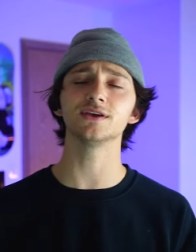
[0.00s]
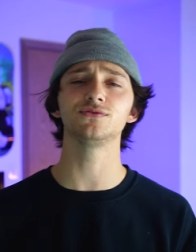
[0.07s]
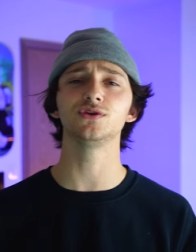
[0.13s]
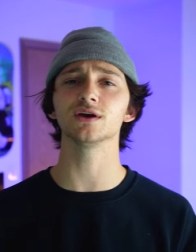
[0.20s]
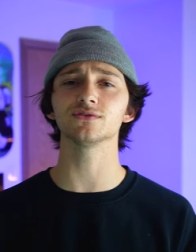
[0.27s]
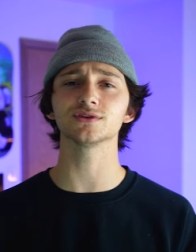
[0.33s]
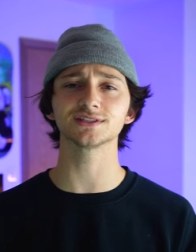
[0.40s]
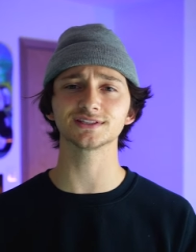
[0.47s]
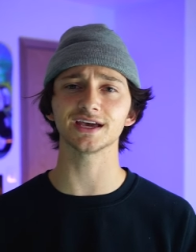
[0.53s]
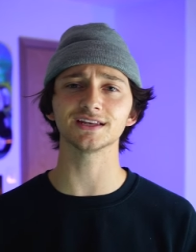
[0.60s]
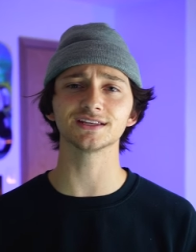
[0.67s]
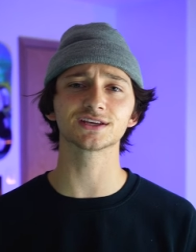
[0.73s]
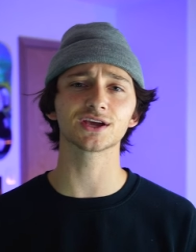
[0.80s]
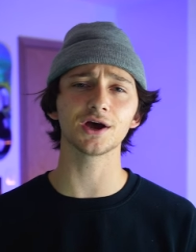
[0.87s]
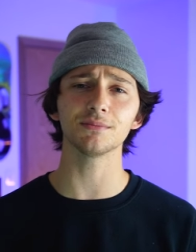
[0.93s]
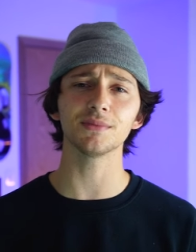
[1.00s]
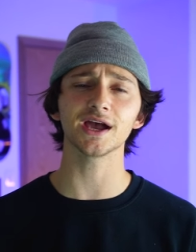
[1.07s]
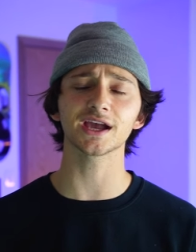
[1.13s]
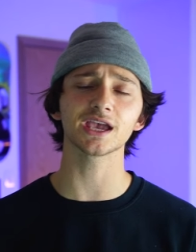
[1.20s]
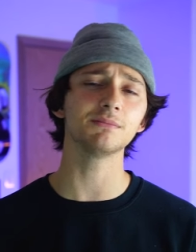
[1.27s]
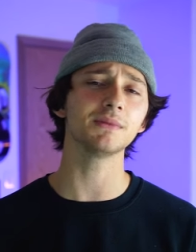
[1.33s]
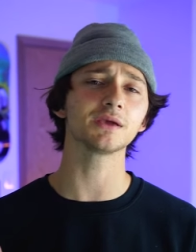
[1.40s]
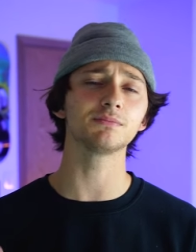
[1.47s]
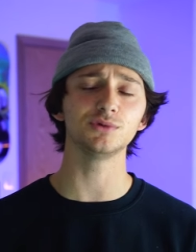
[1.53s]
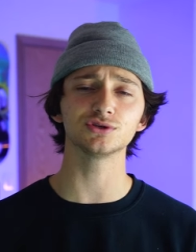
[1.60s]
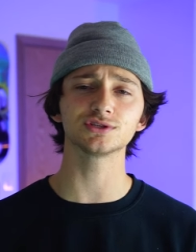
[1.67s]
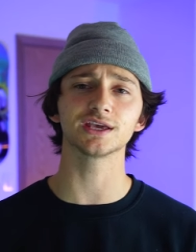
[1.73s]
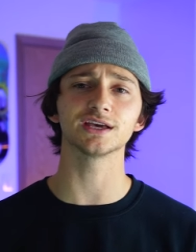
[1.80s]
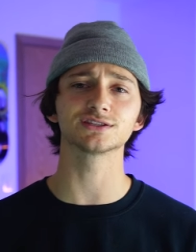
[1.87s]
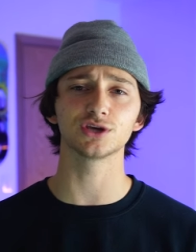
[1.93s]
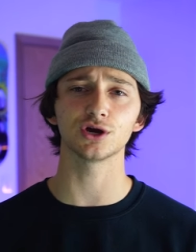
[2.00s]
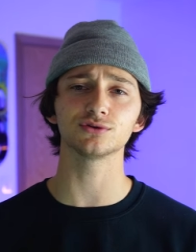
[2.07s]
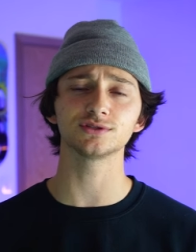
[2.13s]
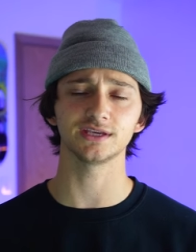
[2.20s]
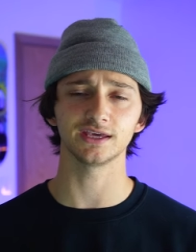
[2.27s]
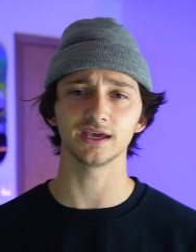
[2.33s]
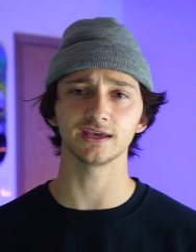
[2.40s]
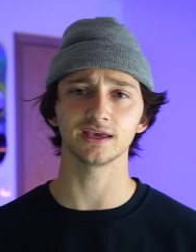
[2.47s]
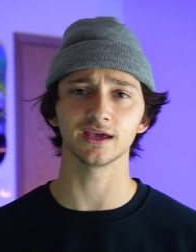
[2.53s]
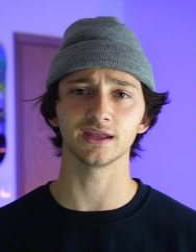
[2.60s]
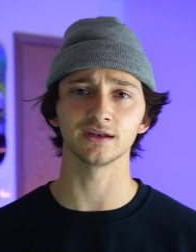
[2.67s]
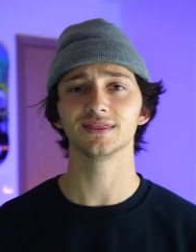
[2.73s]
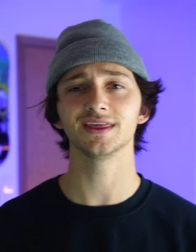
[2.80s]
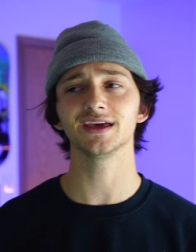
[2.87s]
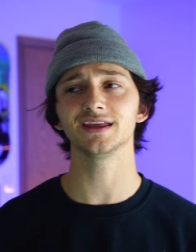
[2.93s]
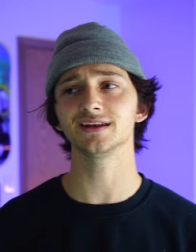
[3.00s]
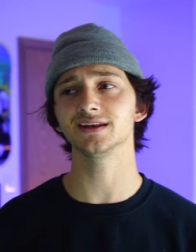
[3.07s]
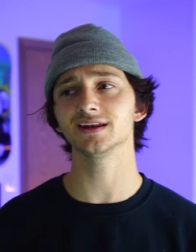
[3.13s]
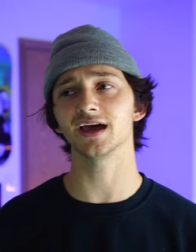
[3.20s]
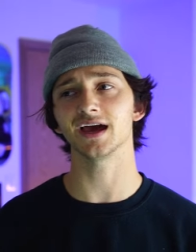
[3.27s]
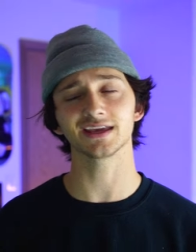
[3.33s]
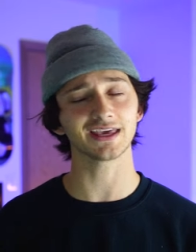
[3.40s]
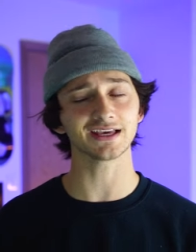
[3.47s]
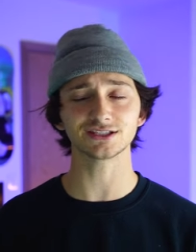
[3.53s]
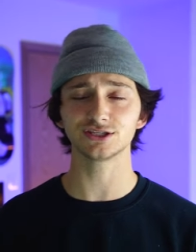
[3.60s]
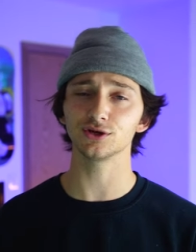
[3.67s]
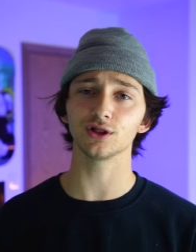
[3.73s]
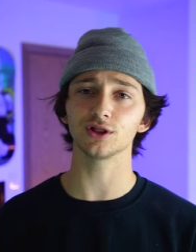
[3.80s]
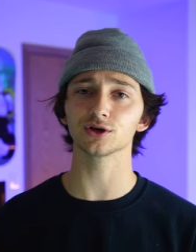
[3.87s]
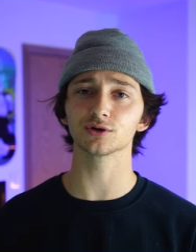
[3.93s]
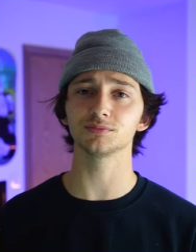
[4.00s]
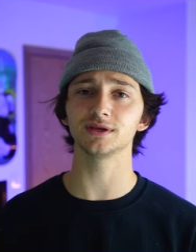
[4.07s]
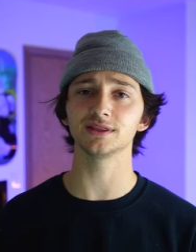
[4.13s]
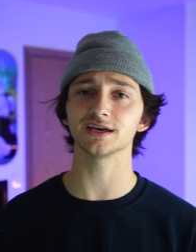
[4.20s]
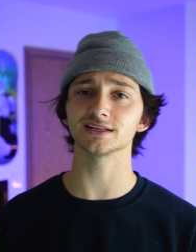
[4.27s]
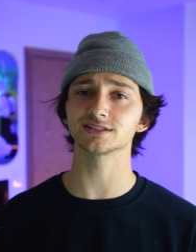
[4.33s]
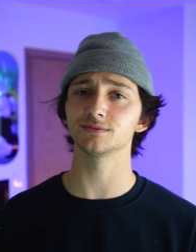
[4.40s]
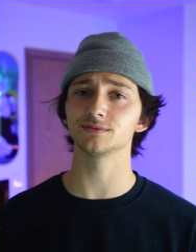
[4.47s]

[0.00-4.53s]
it if you ever decided to come back and make music as Gotye again. Then I guess you no longer be that